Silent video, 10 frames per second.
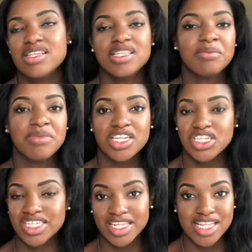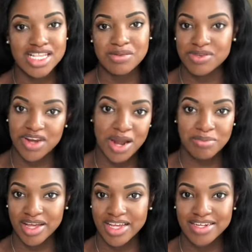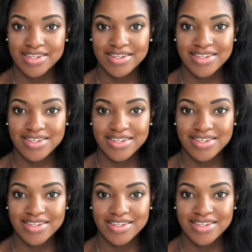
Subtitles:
simply just hit the subscribe button.